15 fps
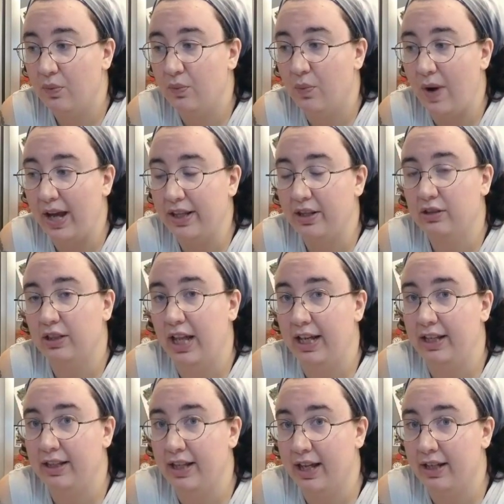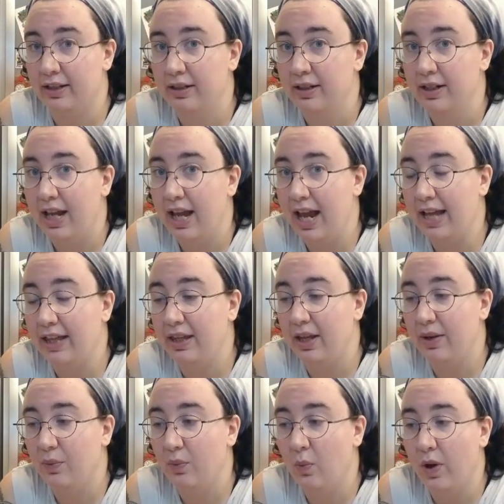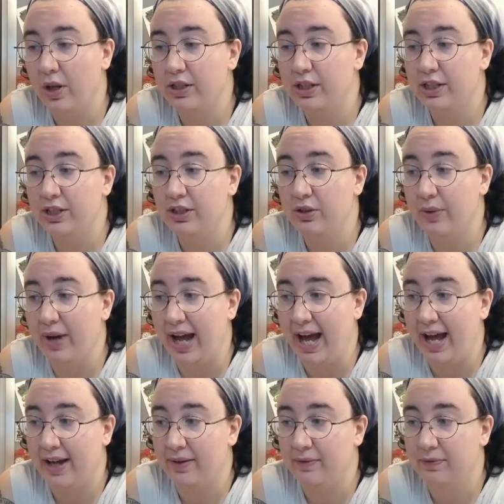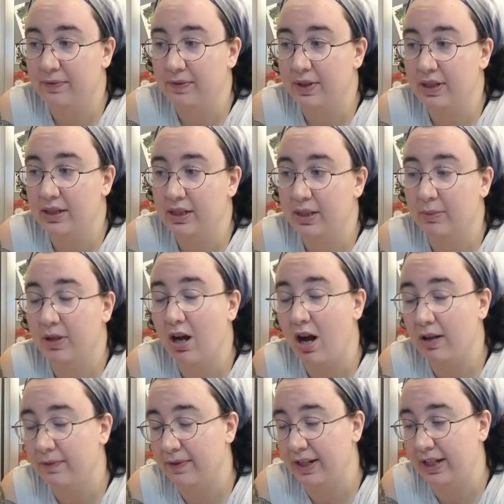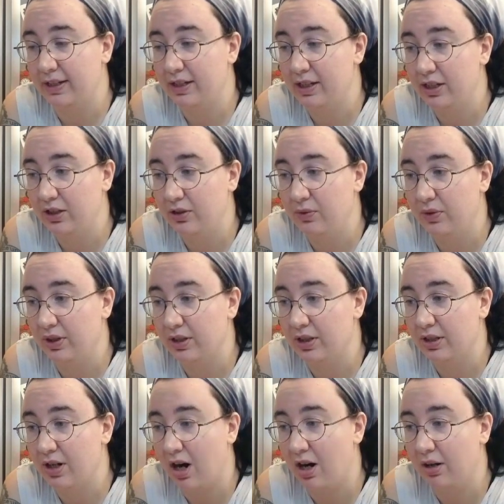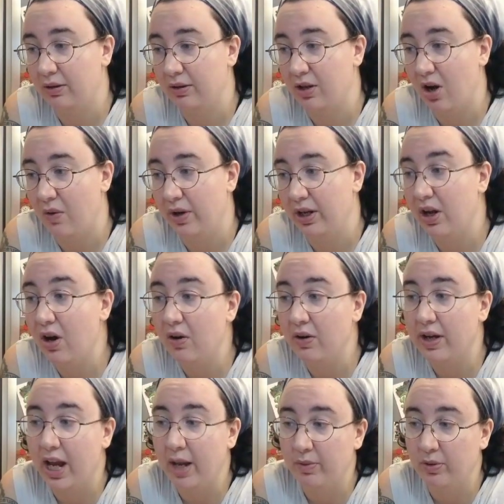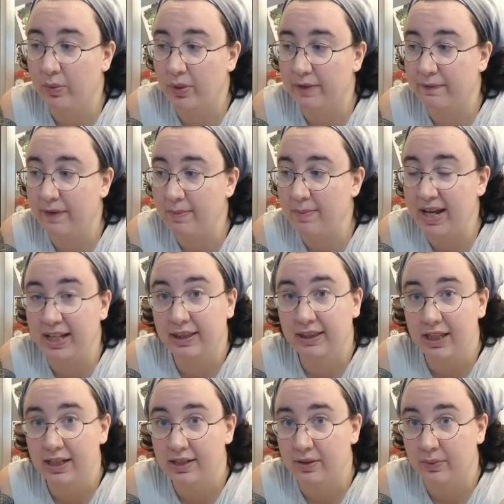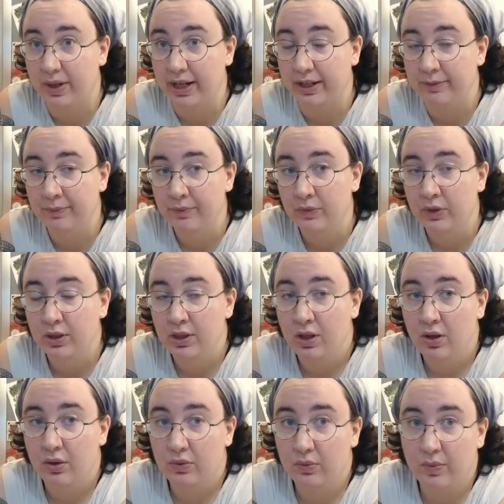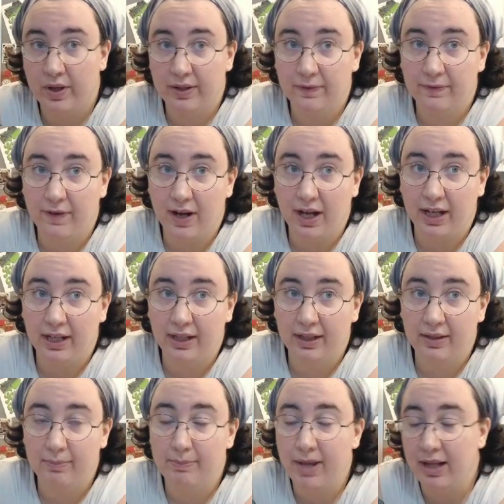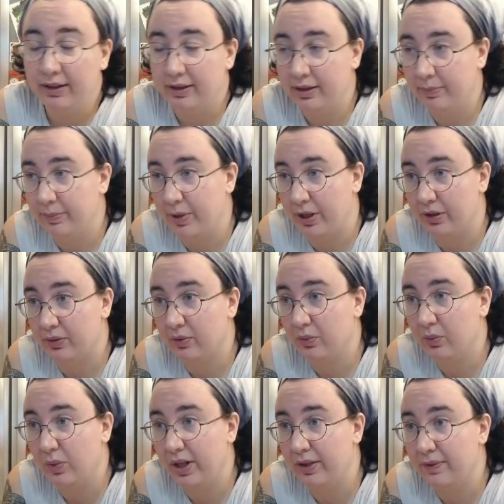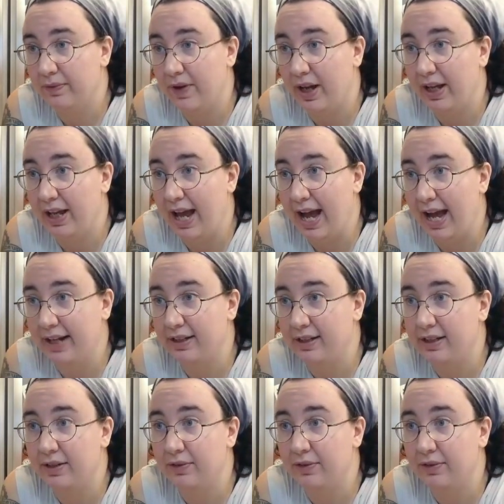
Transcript: why they're like that. And then once you have some confidence, you can start going, okay, but what if I make it this way? What if I melt the butter? What if I add